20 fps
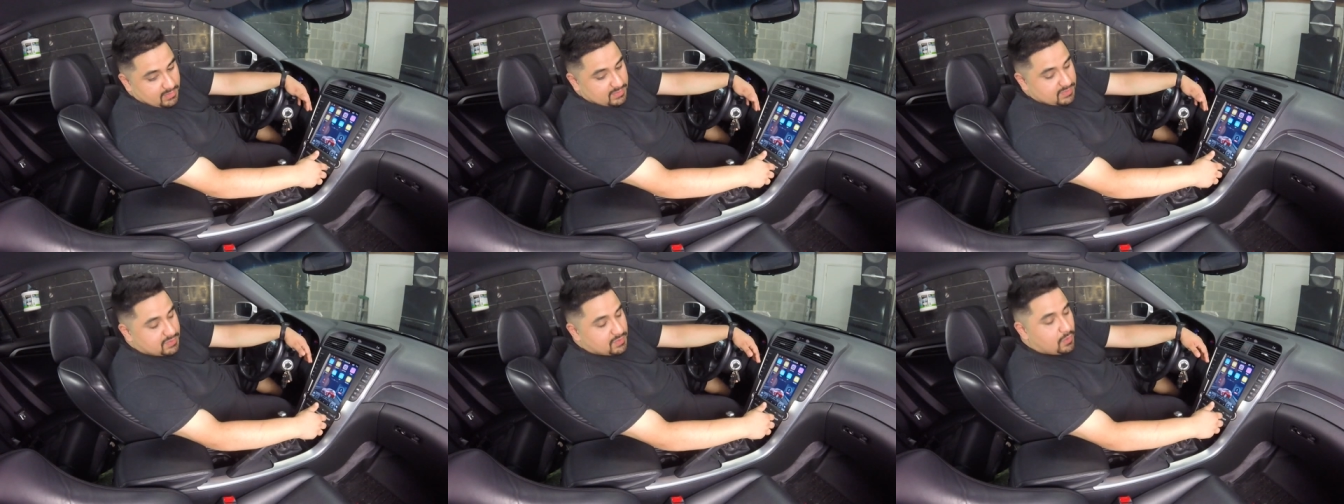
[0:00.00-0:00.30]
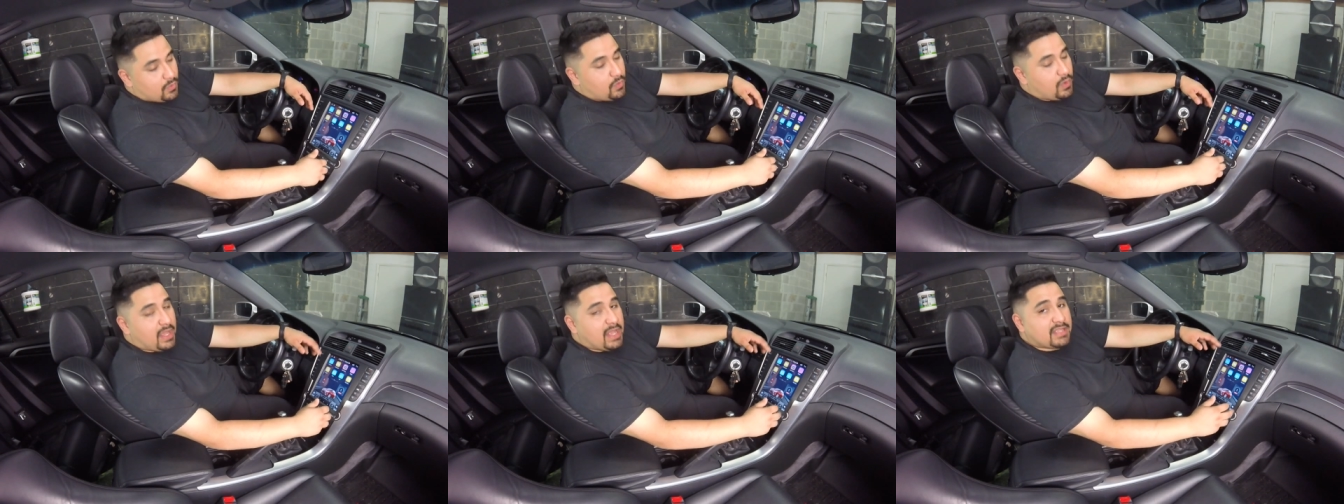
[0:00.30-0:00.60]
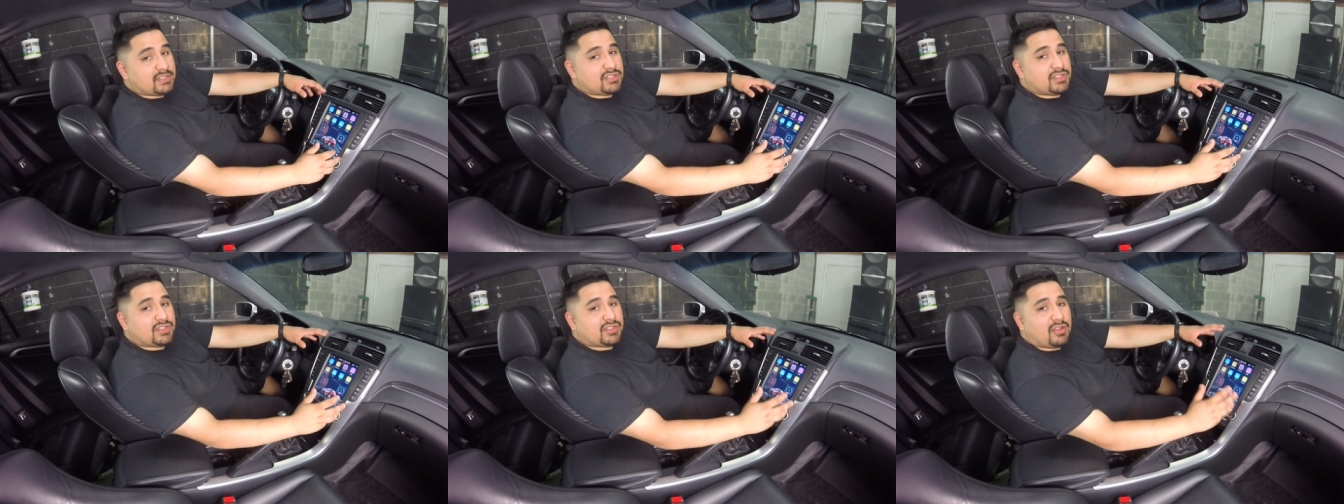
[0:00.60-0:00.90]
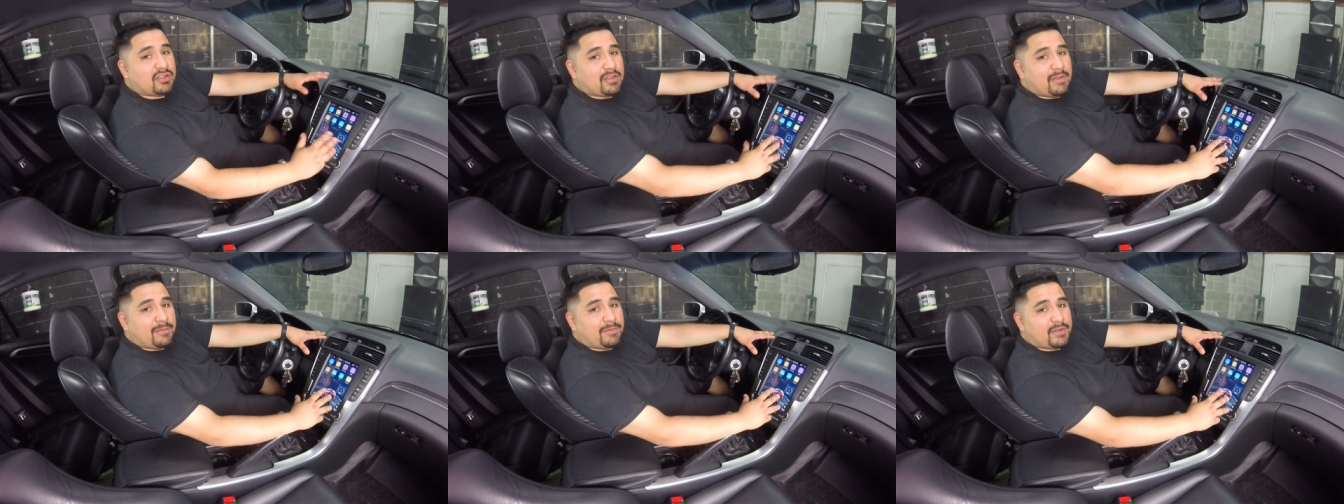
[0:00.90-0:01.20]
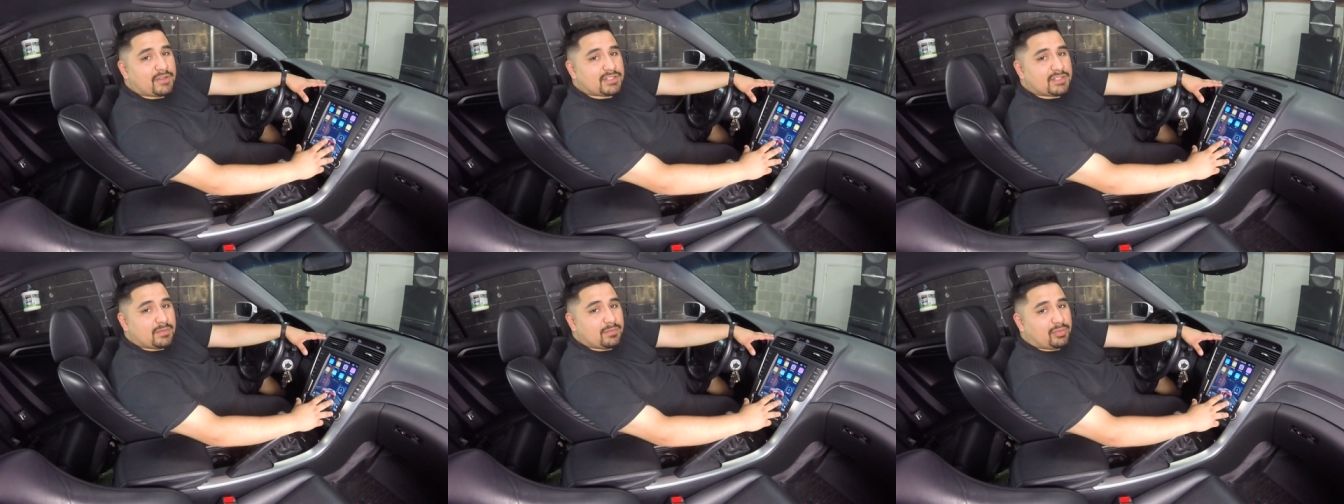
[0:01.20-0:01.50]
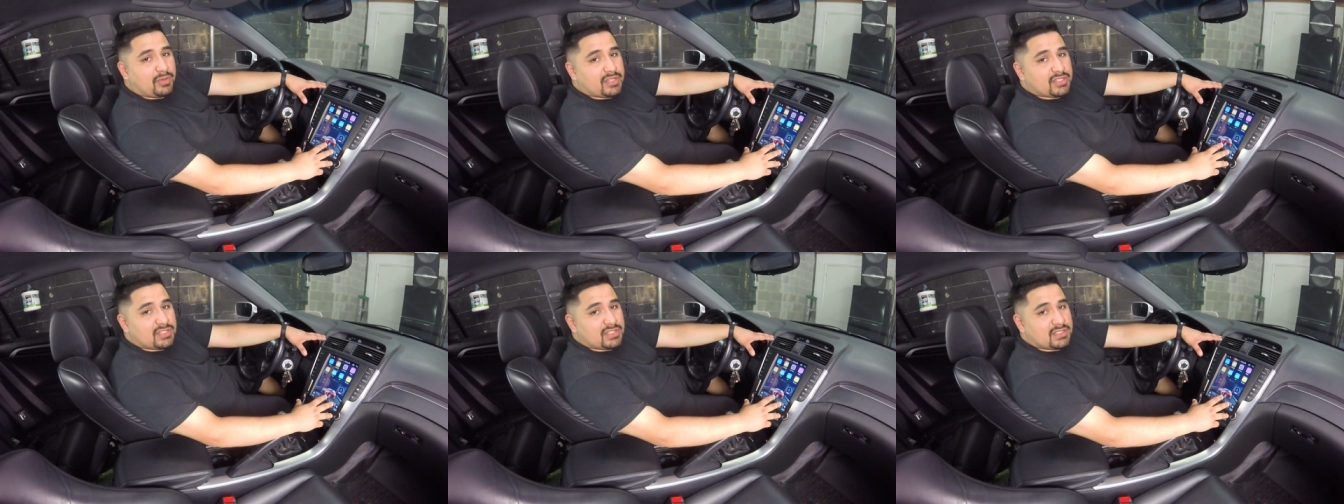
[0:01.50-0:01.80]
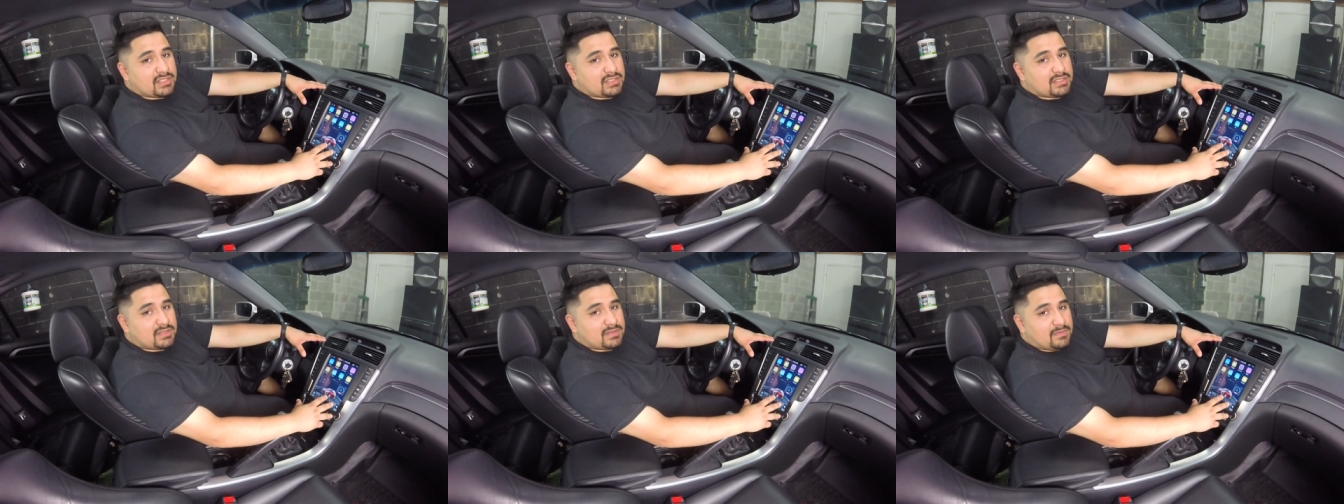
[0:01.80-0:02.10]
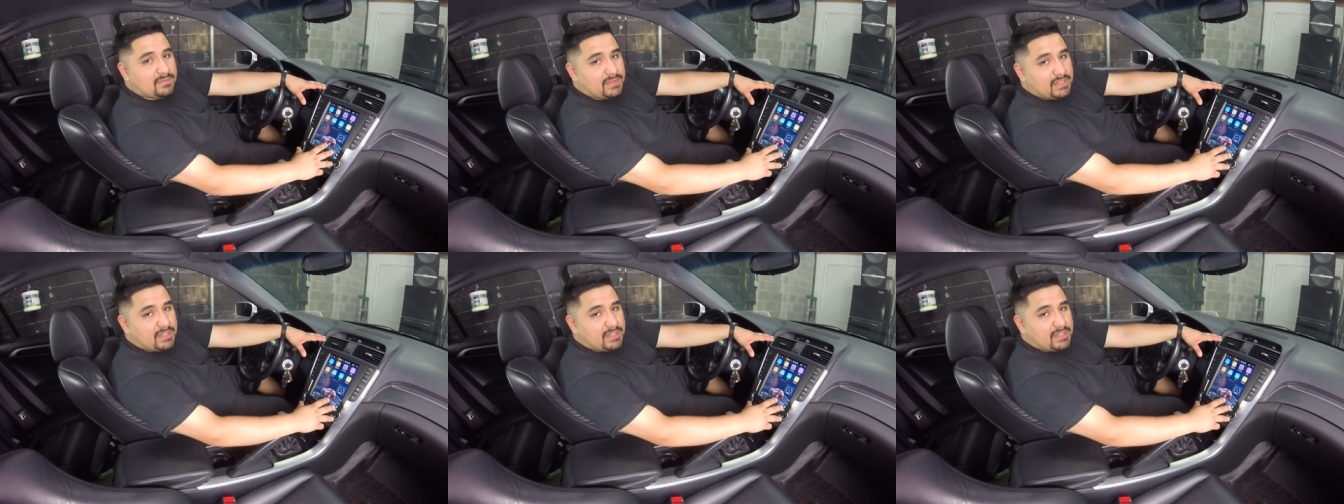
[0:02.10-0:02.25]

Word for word: So as you saw in our first impressions